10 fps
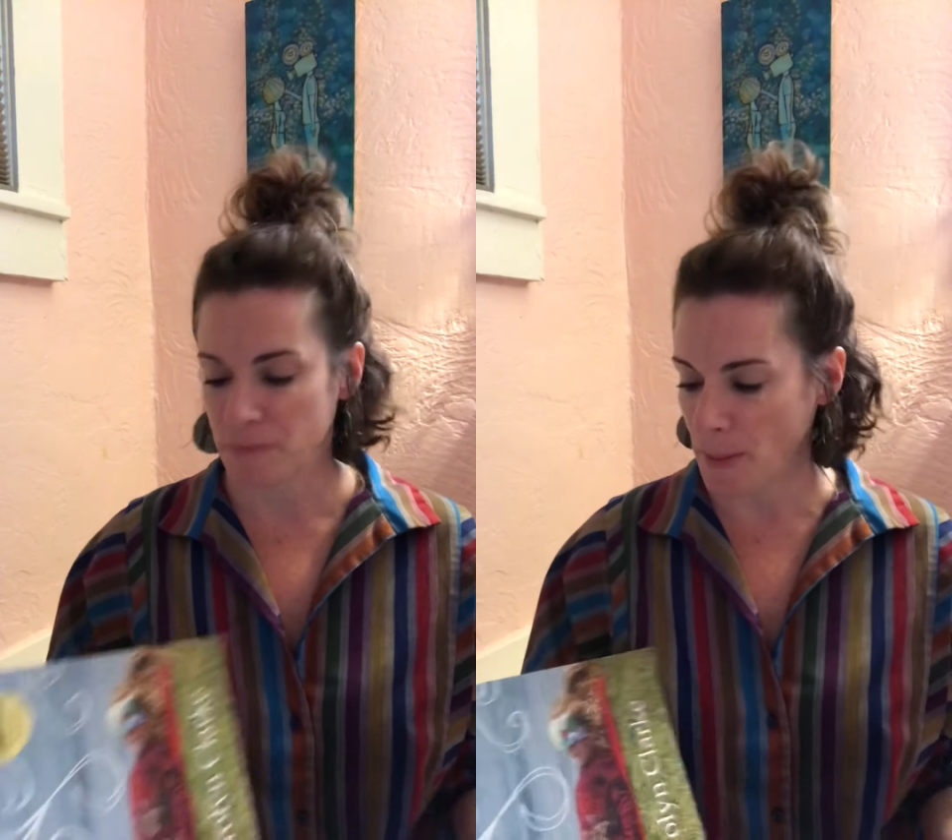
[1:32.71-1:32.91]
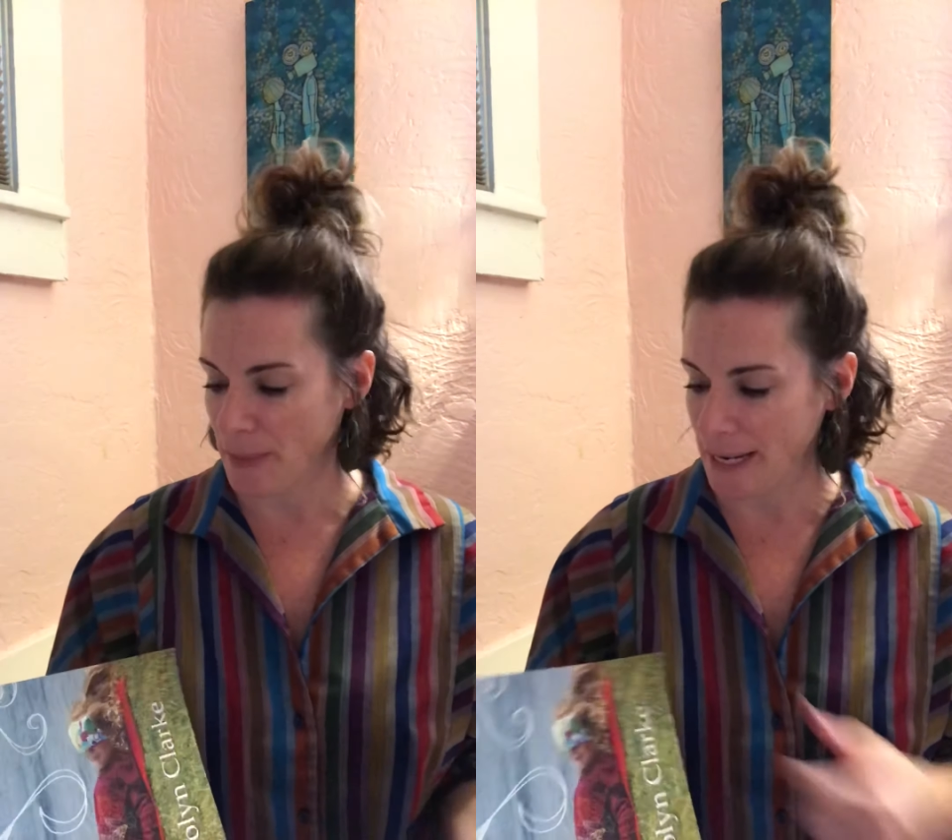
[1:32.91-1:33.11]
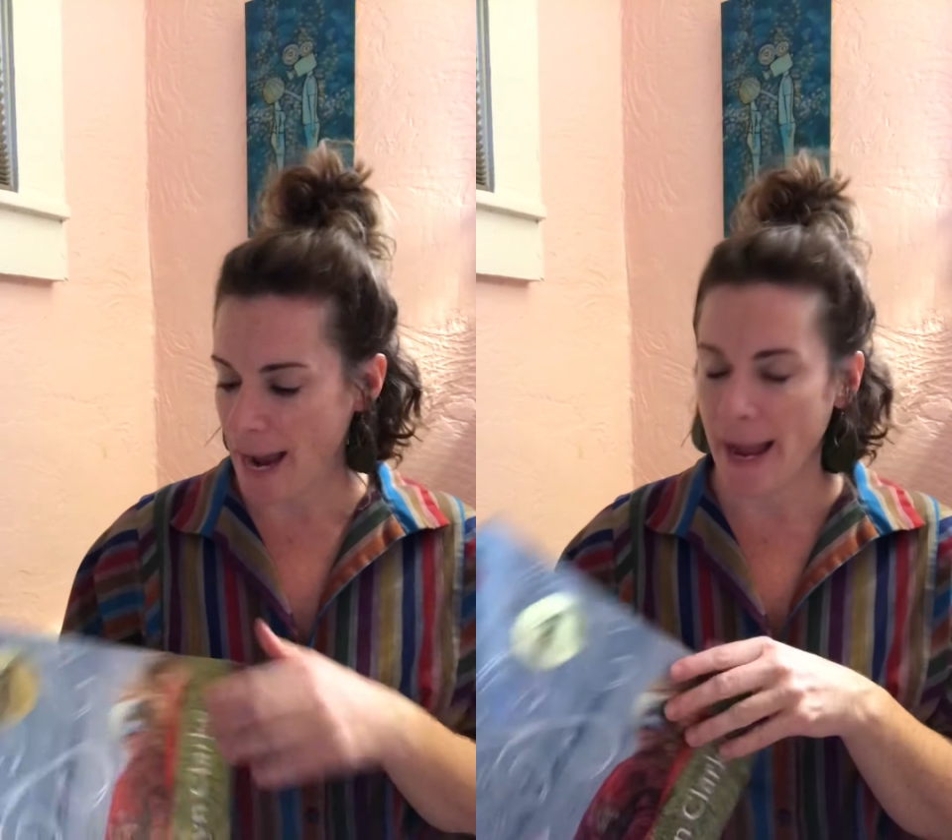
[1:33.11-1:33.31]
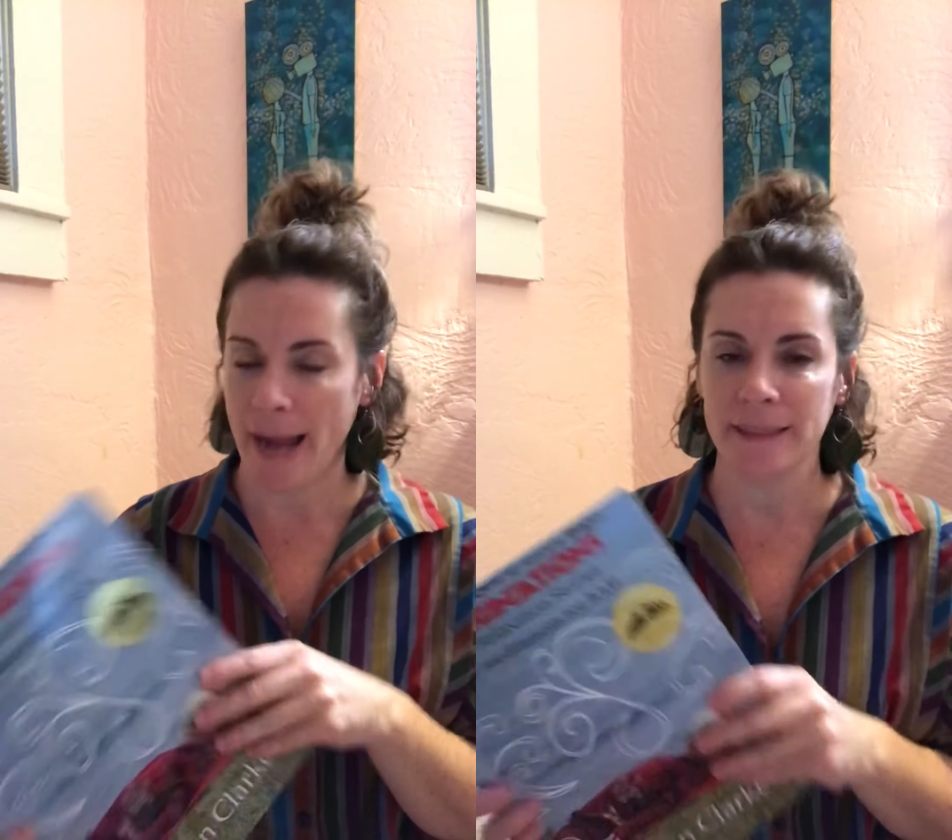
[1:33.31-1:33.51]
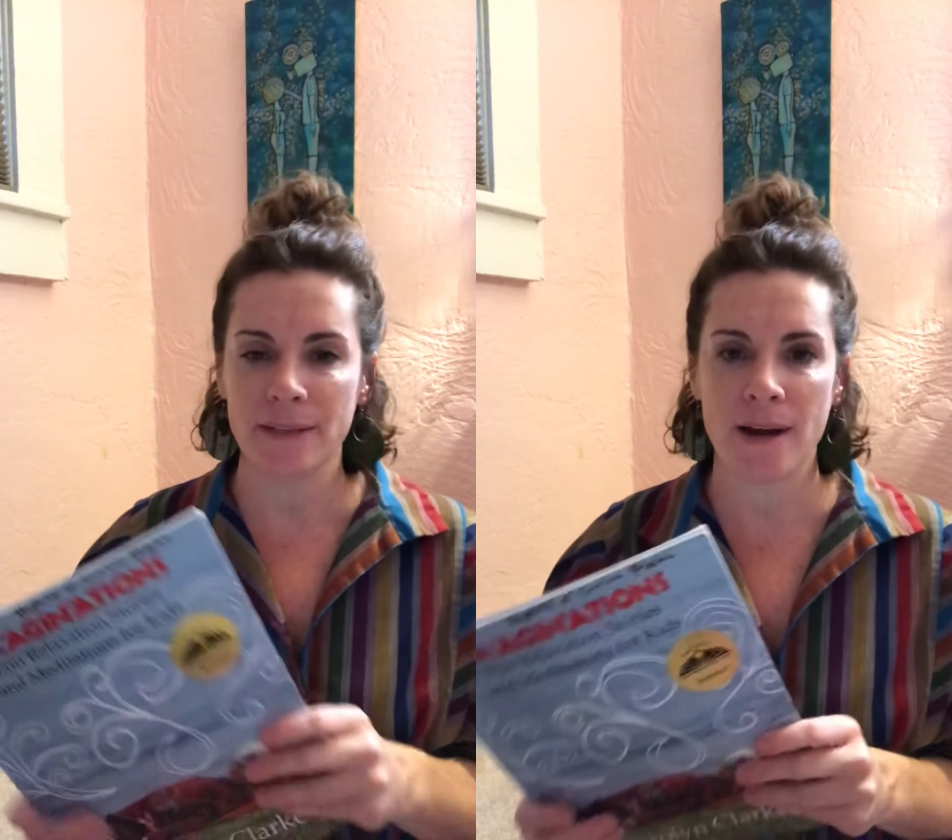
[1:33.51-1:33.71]
but I
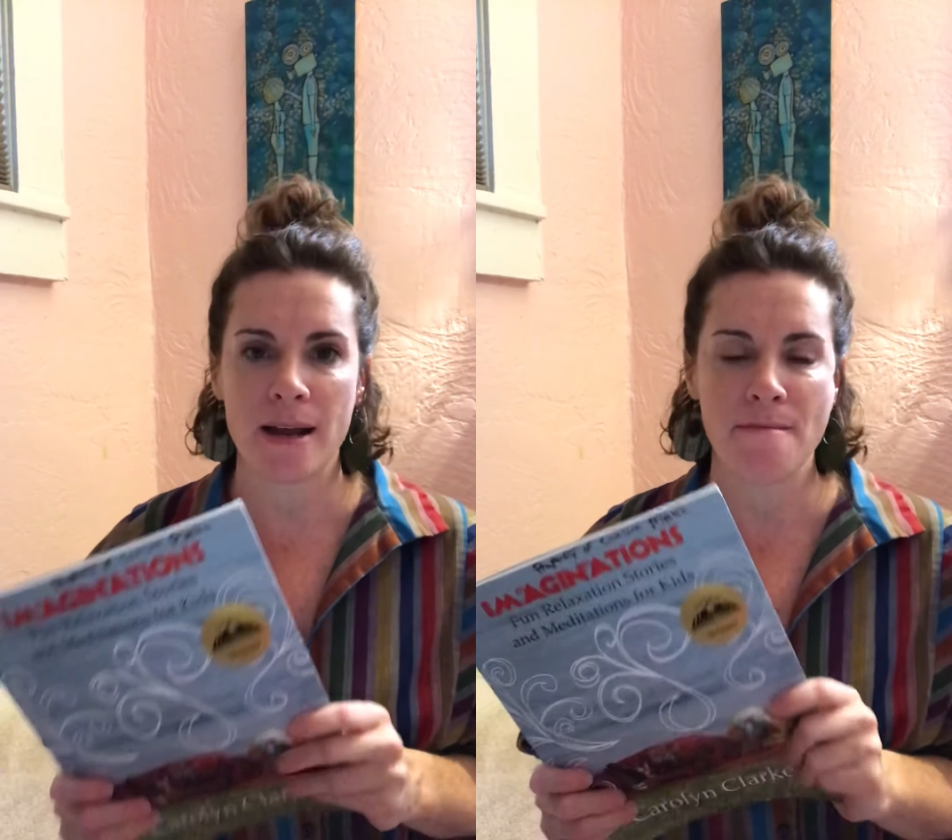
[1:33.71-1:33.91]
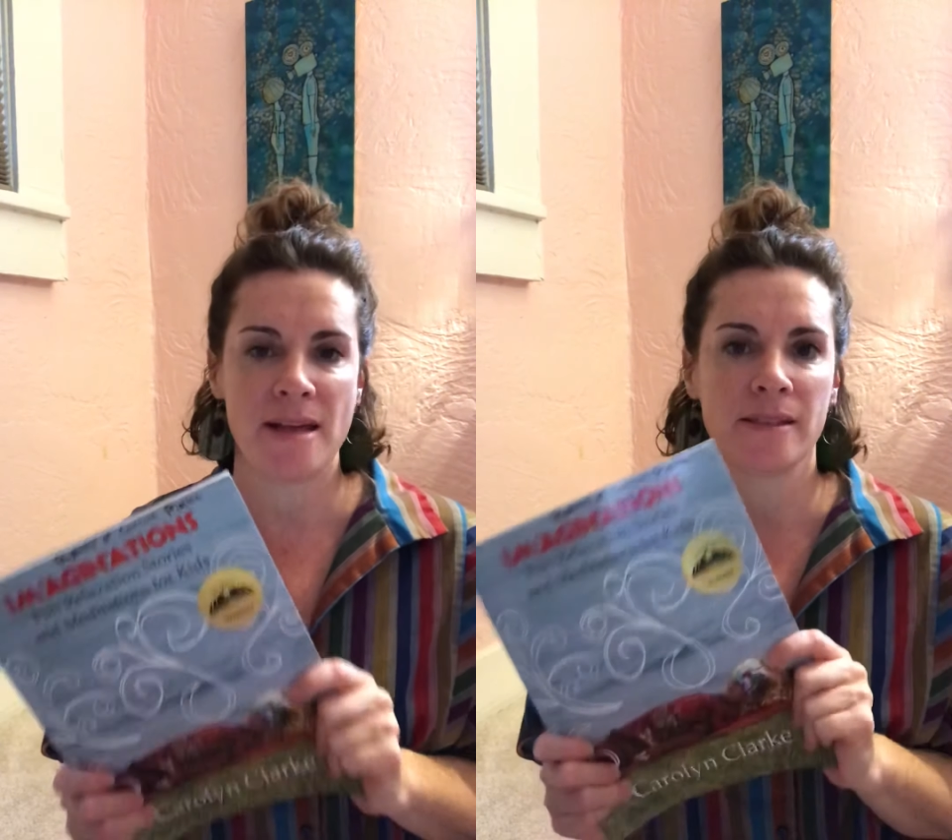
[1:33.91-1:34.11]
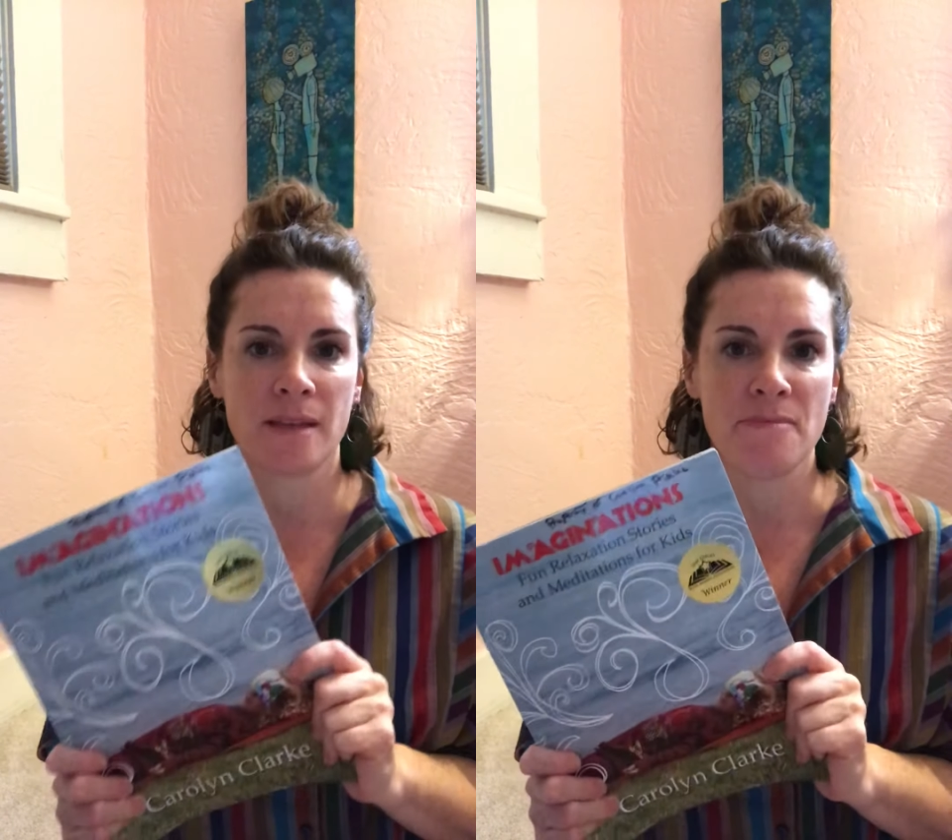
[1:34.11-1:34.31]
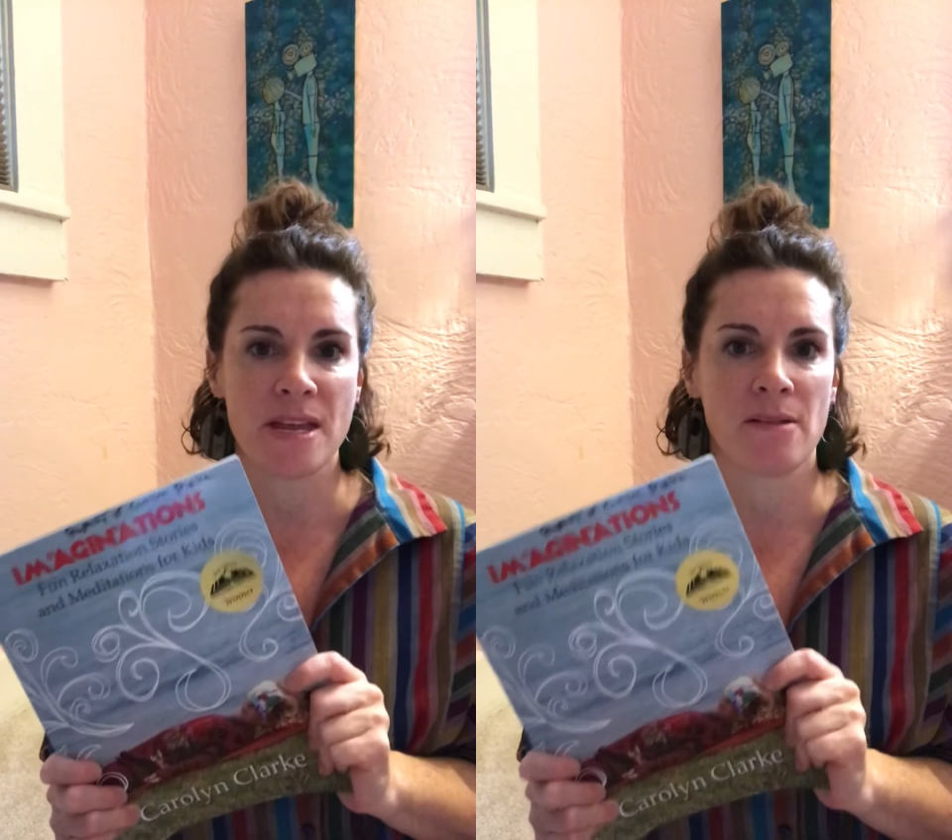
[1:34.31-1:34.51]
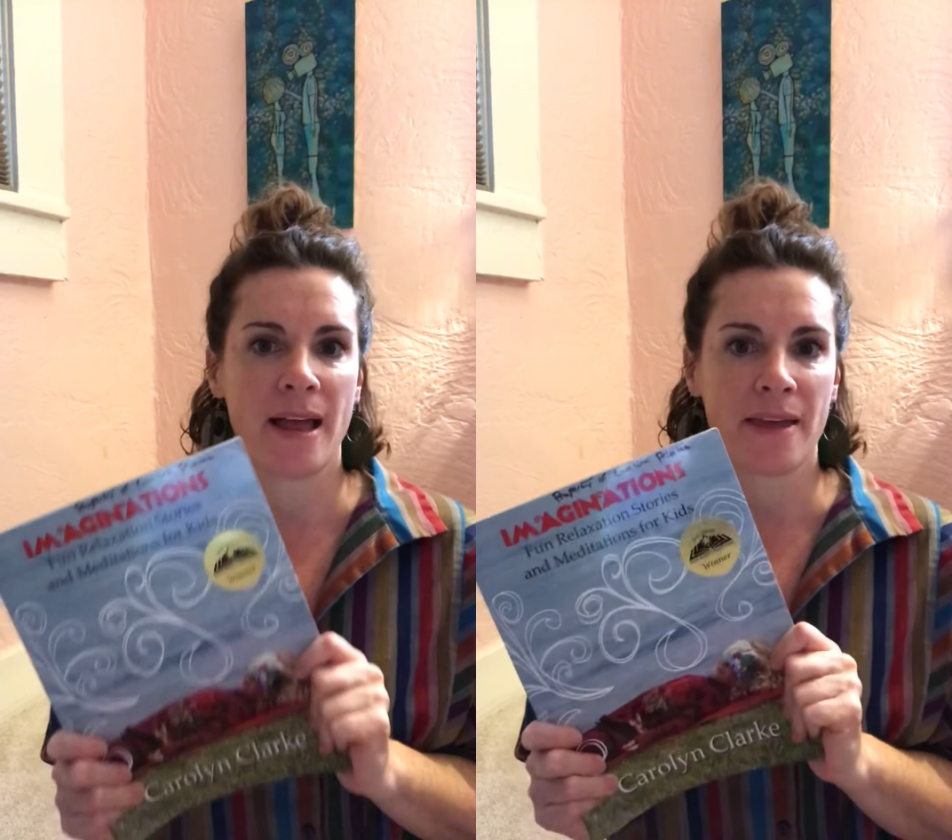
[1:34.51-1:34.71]
highly recommend
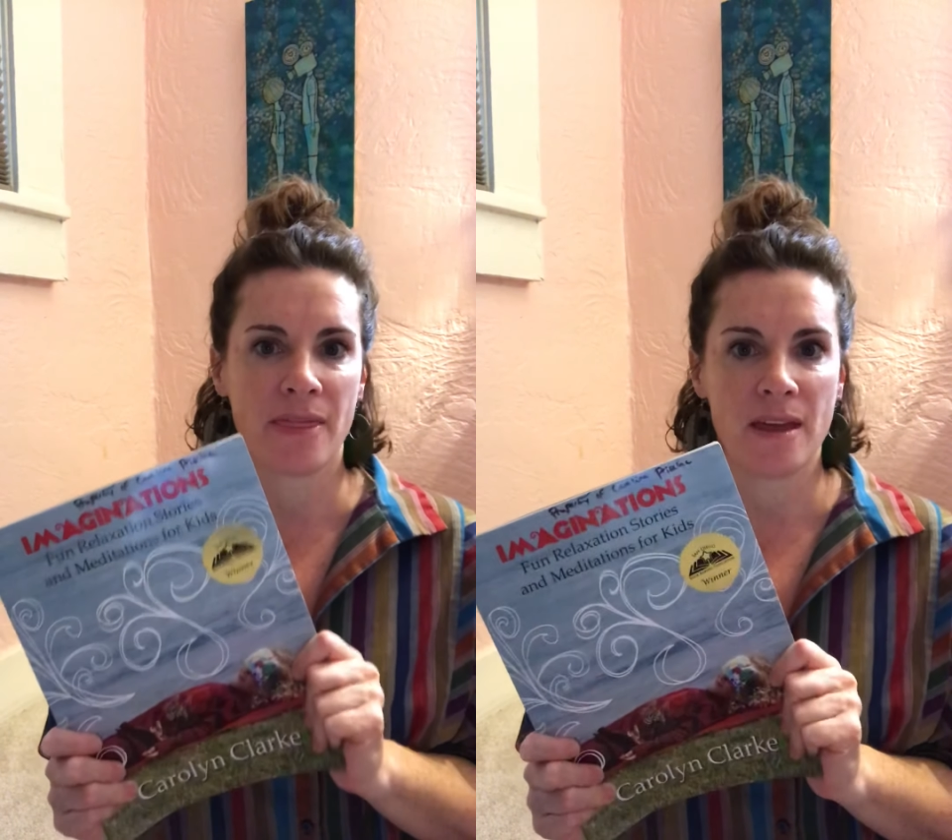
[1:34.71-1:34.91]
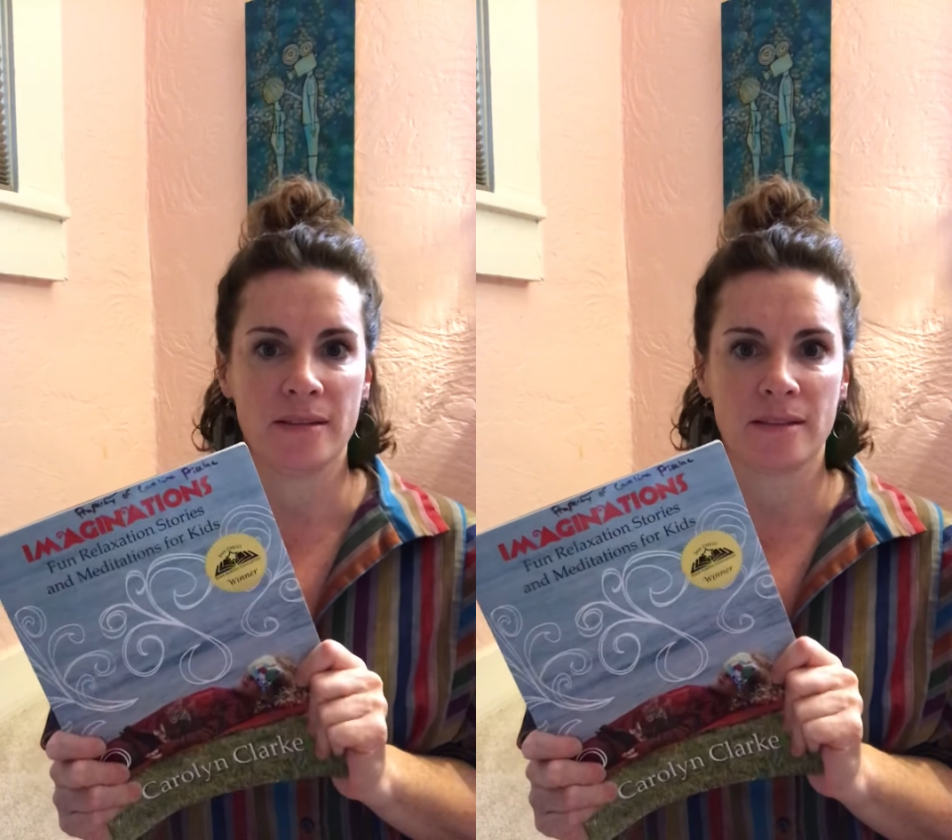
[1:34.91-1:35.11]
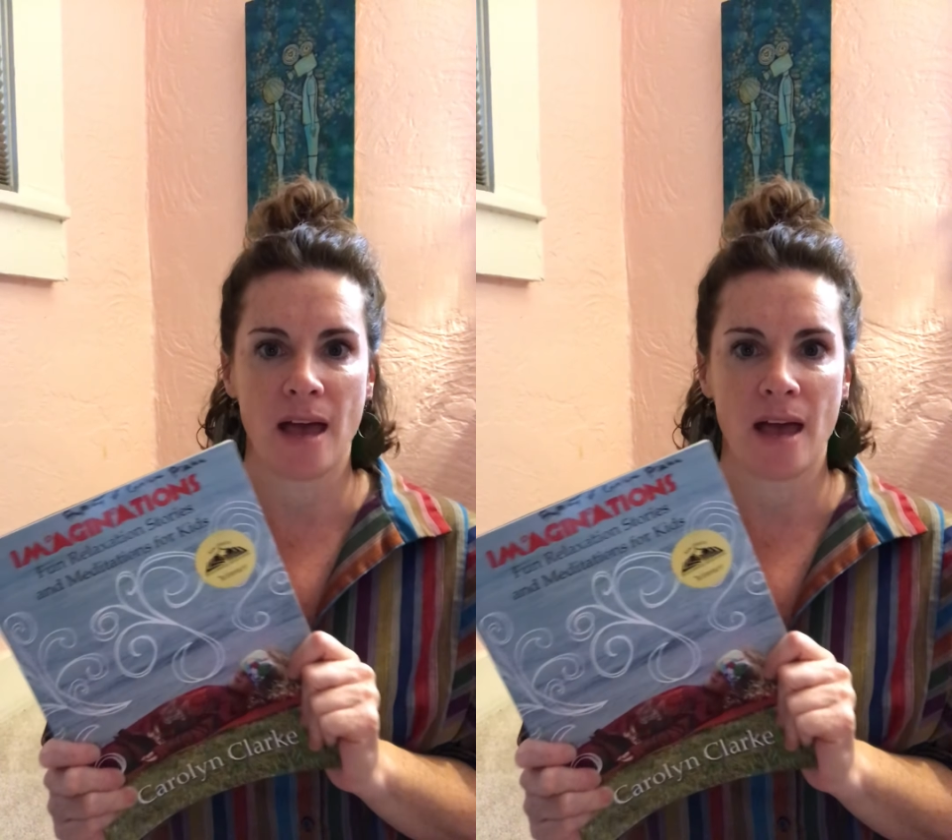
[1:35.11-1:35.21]
something like this